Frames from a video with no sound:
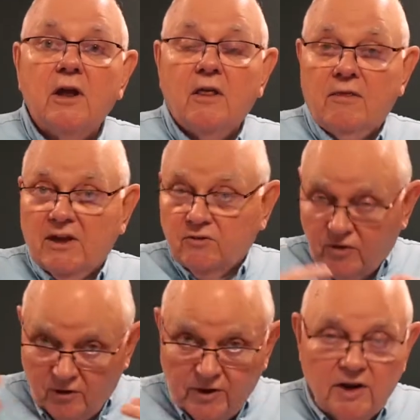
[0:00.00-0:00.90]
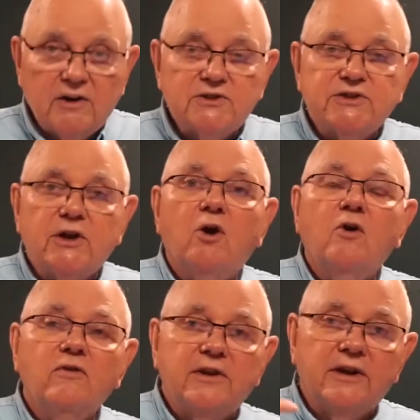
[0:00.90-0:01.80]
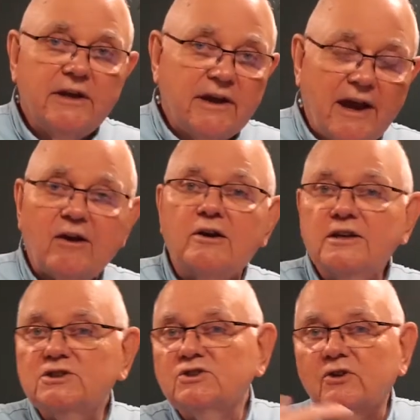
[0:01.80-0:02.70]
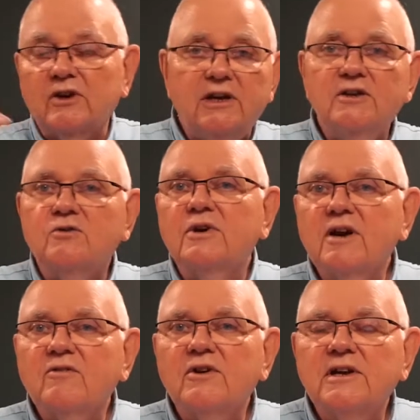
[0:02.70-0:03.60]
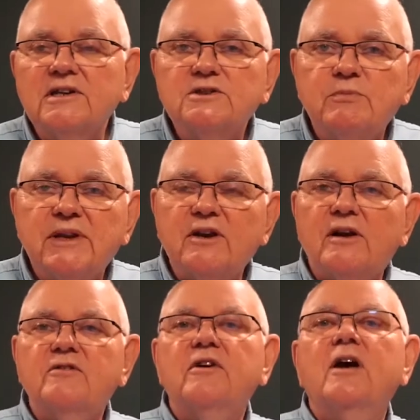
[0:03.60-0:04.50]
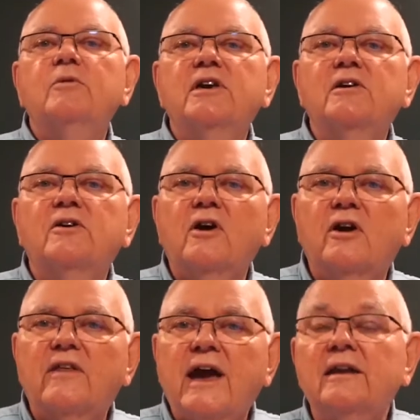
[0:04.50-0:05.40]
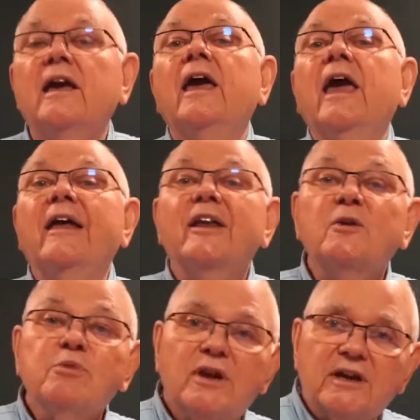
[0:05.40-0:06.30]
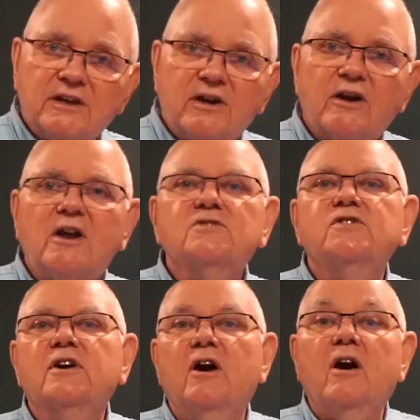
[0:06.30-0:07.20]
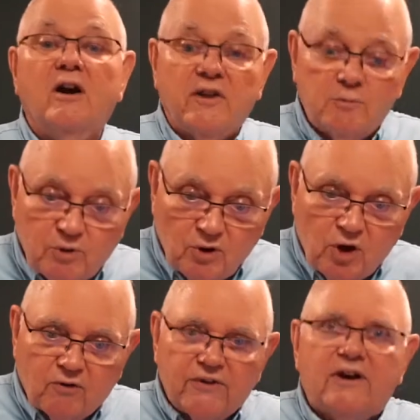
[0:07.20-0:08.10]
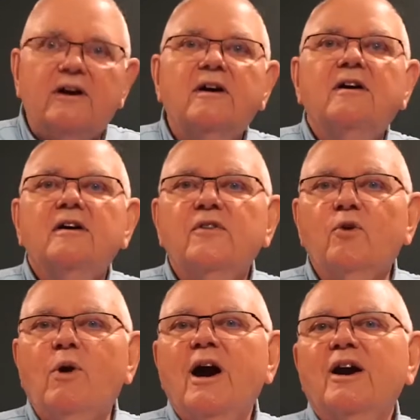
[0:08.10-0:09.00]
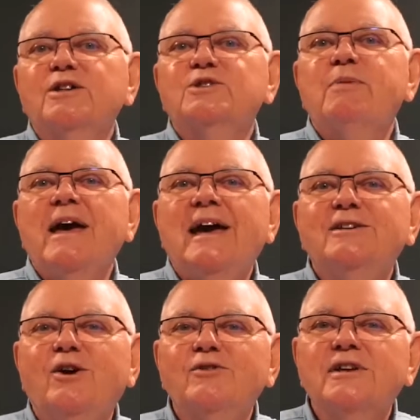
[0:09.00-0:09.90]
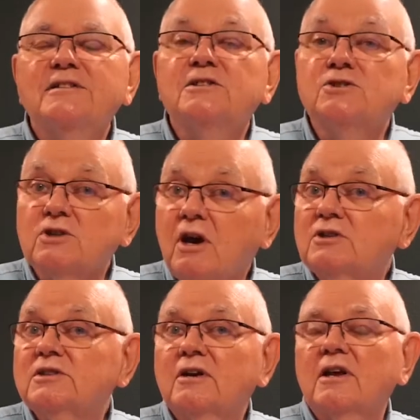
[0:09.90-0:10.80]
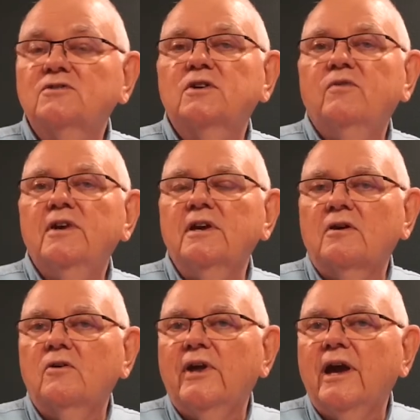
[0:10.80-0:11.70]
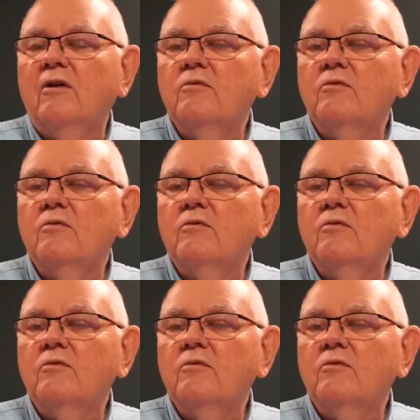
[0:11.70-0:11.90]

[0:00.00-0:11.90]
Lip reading: they turn on the stove and the air conditioner or heat or whatever it is, depending on the time of year and all of that, and they plug in their electric car, they pull over the wireless pad, don't they, to charge their electric vehicle now.